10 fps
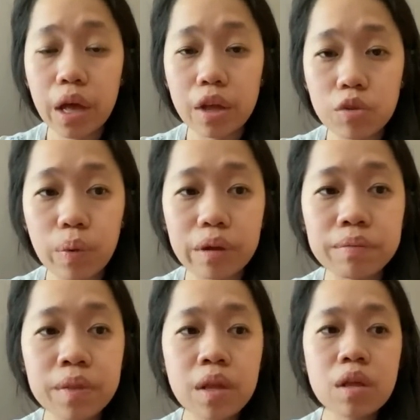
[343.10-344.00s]
as well.
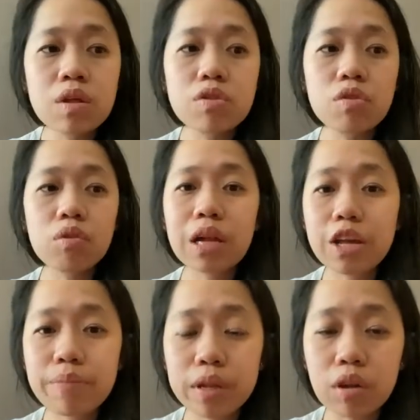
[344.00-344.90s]
So
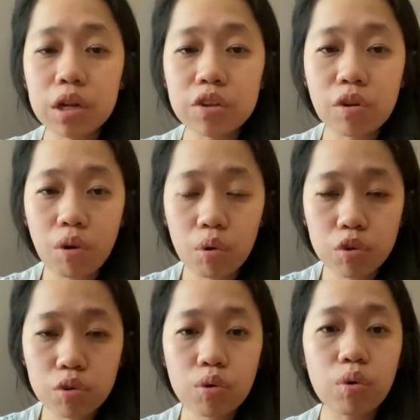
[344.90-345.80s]
last but not least,
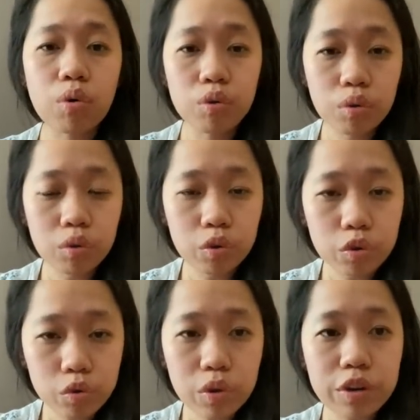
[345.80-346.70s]
also
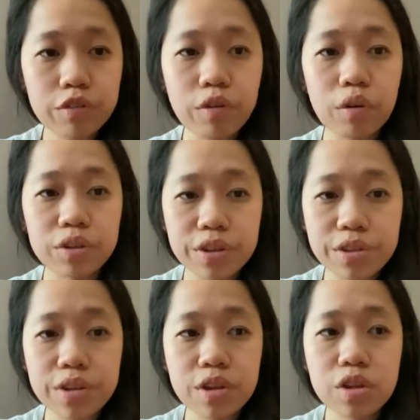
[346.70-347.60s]
screen for
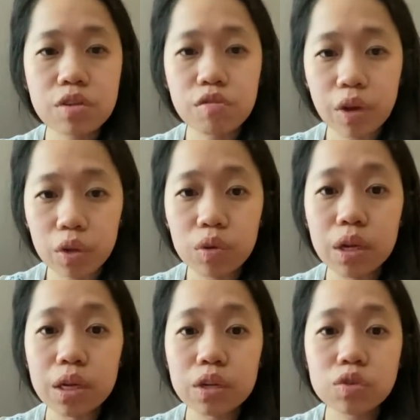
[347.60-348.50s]
diseases
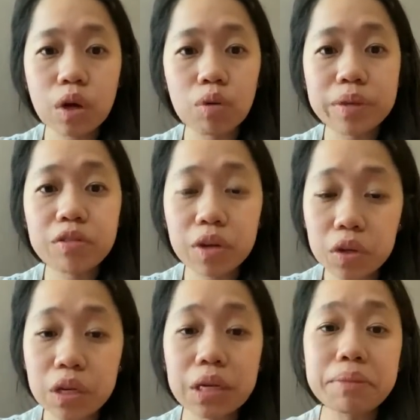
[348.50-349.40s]
regularly. So I mean
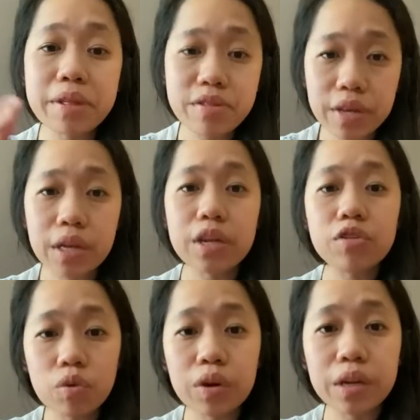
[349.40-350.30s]
regularly means yearly
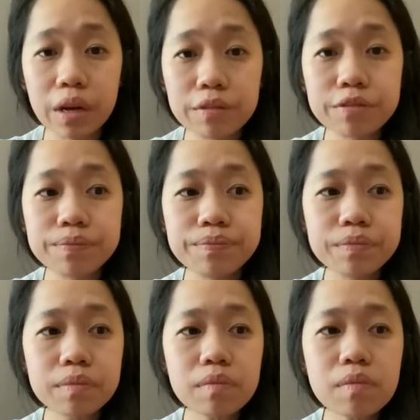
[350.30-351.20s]
is good enough.
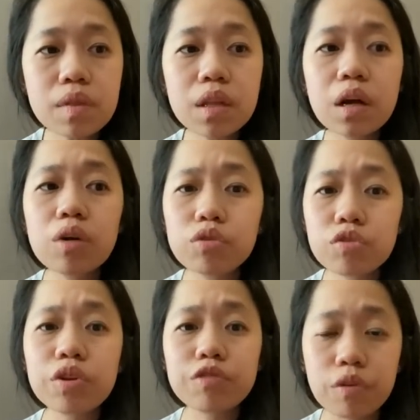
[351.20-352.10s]
How to
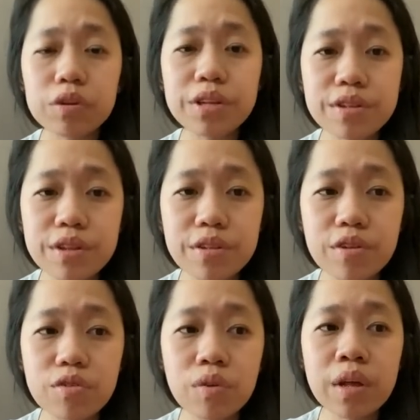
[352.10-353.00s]
screen for diseases.
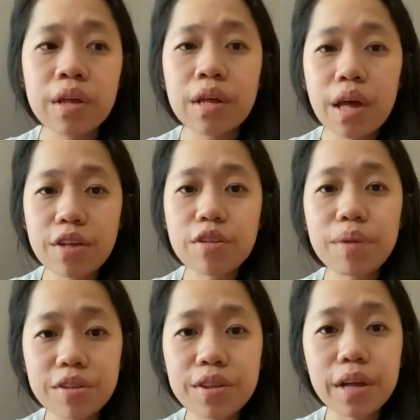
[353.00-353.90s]
So as a
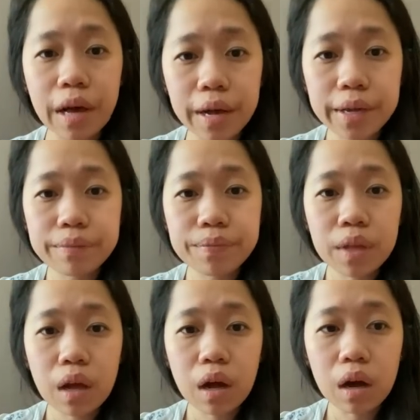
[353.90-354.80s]
basic guide,
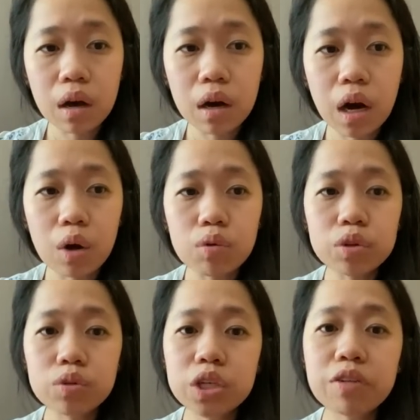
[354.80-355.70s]
I will
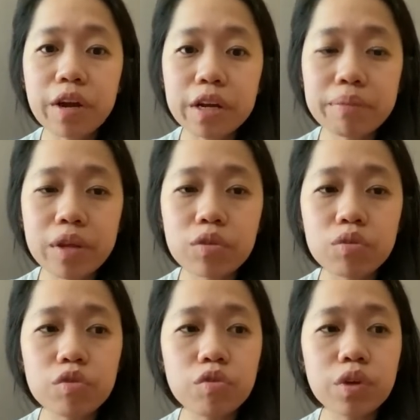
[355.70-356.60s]
usually recommend to
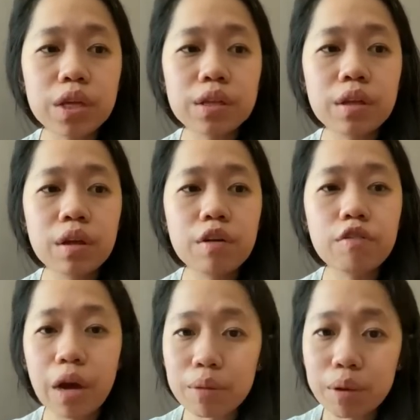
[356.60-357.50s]
screen
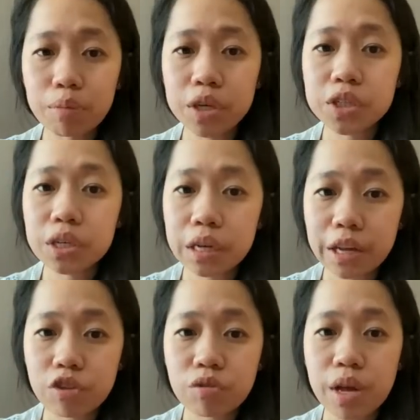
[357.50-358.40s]
for high blood pressure,
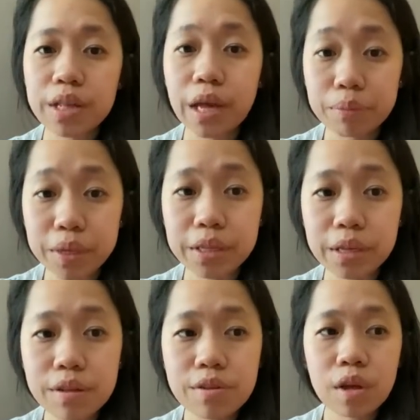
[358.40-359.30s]
cholesterol, and
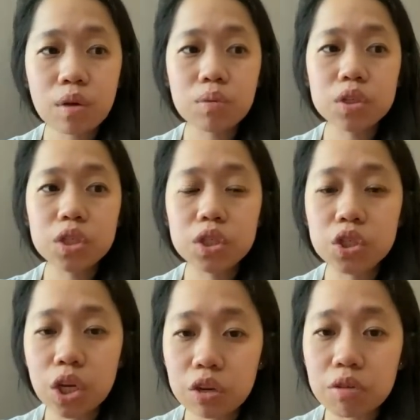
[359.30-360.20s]
diabetes, which is
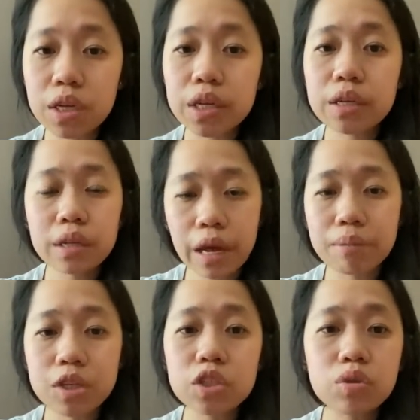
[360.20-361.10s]
generally, like I
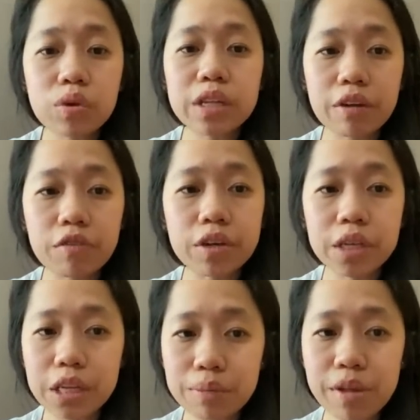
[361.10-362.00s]
mentioned, good enough on a
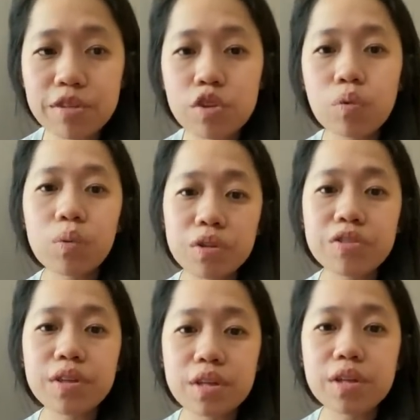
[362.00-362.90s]
yearly basis. What we
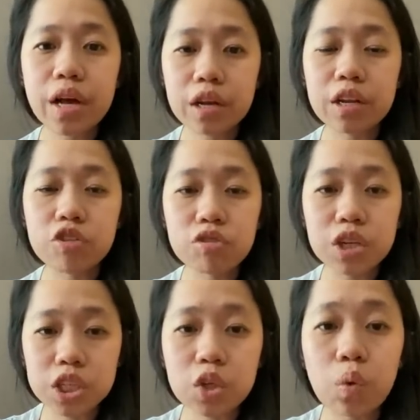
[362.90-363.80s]
see is high cholesterol is actually